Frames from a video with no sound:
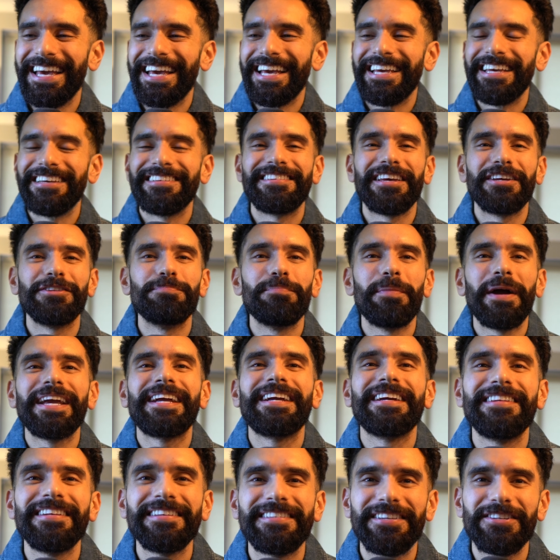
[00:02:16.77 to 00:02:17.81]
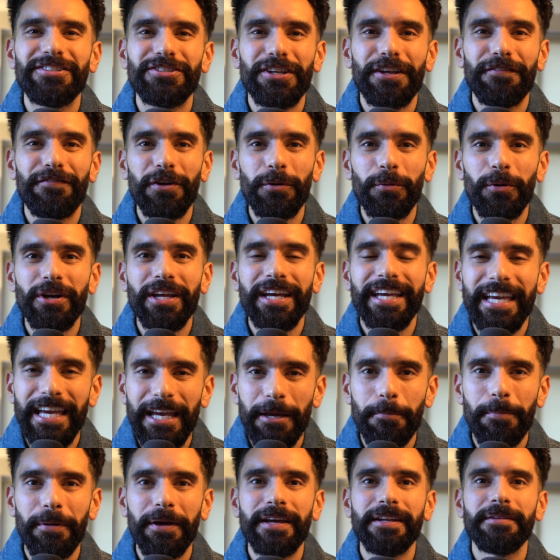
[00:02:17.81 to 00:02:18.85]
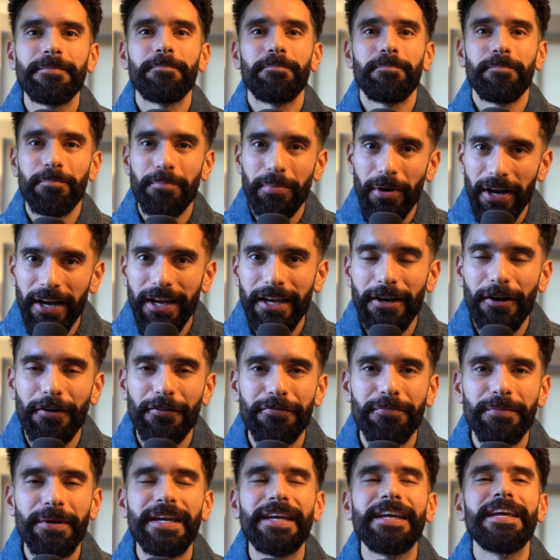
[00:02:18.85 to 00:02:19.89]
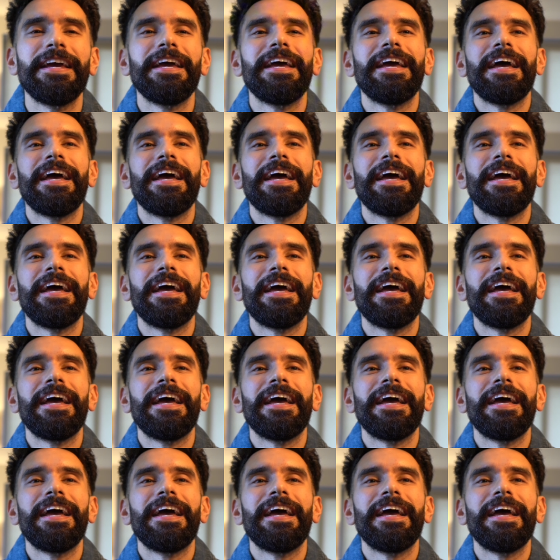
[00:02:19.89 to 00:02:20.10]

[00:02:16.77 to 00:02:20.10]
he said, make a decision. If you want to keep it, buy it off me.